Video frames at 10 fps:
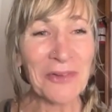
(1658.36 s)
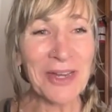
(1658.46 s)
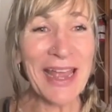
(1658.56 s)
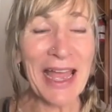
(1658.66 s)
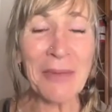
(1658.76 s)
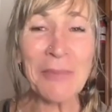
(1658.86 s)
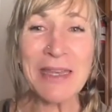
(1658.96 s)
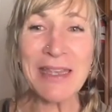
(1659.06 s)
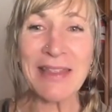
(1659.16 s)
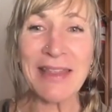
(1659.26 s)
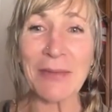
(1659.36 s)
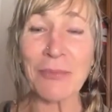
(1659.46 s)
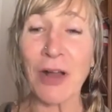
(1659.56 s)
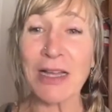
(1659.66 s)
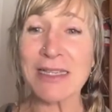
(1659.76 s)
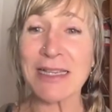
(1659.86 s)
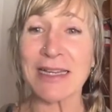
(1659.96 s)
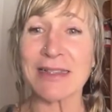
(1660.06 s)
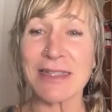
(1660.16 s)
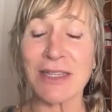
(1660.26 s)
What happened in that
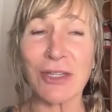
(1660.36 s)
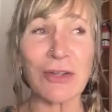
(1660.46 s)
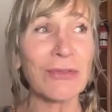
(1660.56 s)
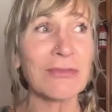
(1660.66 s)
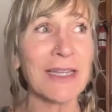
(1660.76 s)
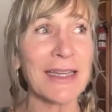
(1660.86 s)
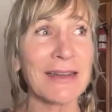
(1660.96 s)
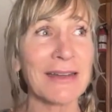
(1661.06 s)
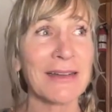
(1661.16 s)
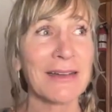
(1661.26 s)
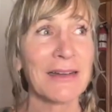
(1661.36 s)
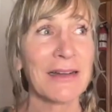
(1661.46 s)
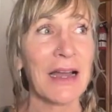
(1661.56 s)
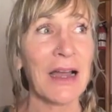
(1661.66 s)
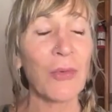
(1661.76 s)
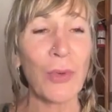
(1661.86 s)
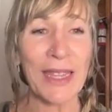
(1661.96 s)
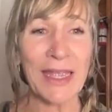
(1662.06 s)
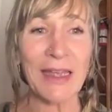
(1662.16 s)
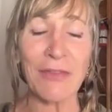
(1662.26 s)
process? You know, like a
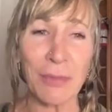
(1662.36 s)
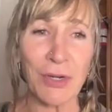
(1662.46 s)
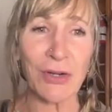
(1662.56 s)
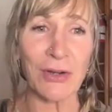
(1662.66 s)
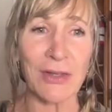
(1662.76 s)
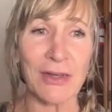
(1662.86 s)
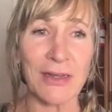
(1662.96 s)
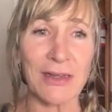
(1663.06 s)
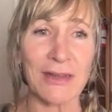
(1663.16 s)
wing of a bird.